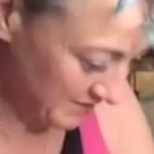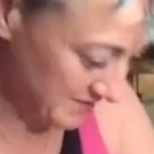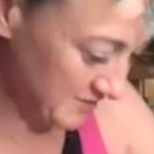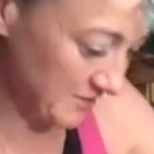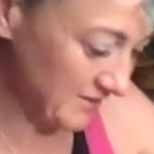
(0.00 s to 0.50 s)
But
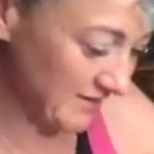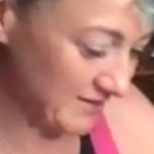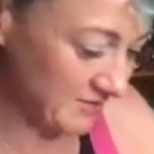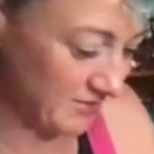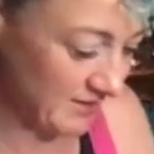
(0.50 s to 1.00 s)
this is where it
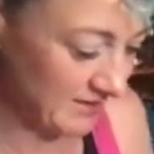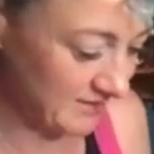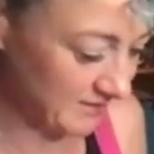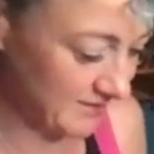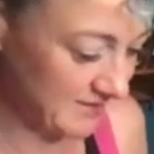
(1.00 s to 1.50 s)
gets really
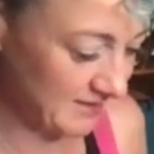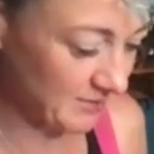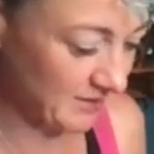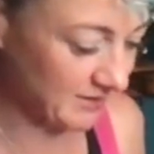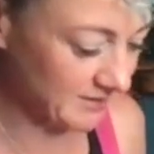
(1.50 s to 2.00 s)

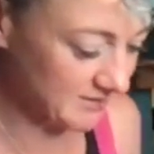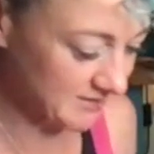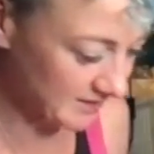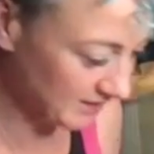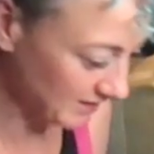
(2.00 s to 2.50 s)
exciting,
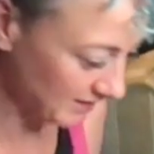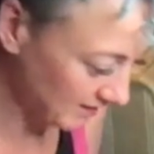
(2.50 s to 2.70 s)
because